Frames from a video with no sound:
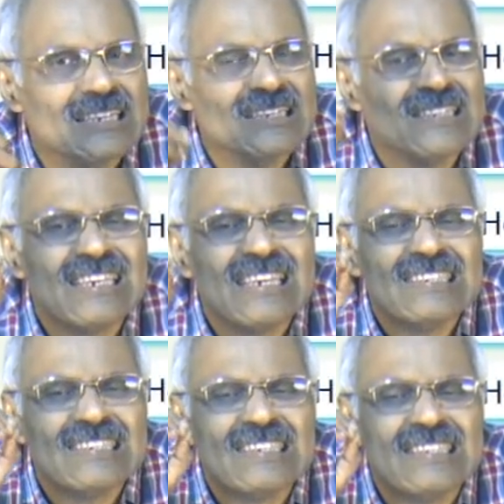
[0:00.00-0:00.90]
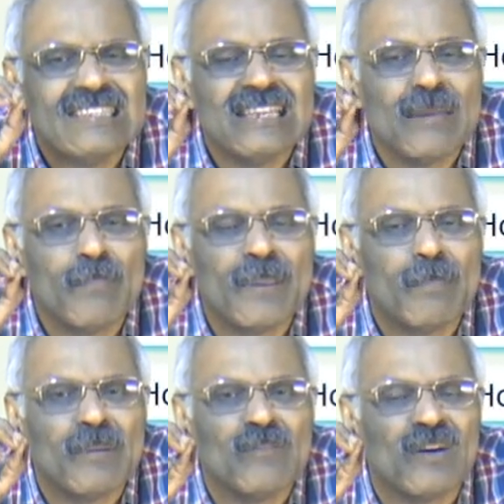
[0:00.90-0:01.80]
63
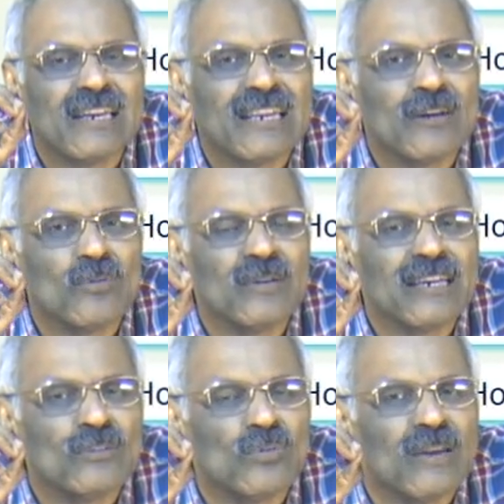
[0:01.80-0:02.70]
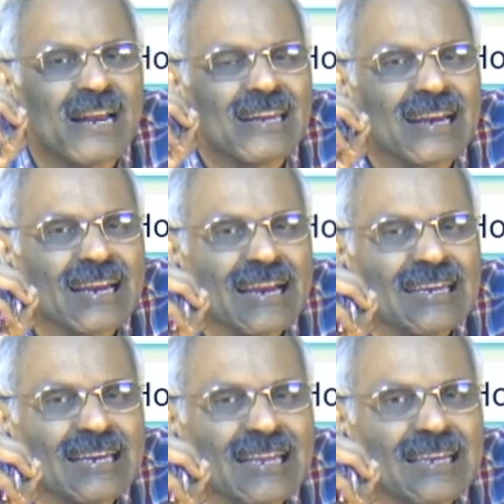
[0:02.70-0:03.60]
people were recruited through lateral
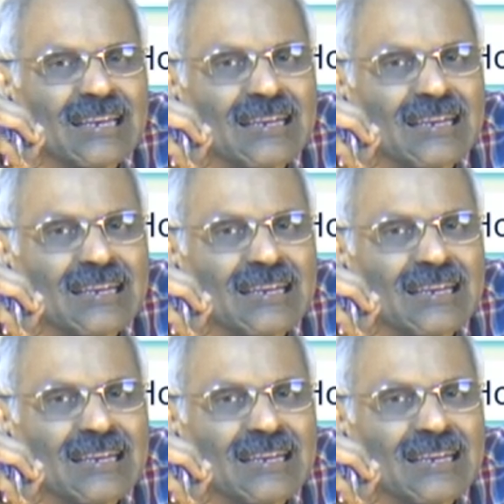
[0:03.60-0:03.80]
entry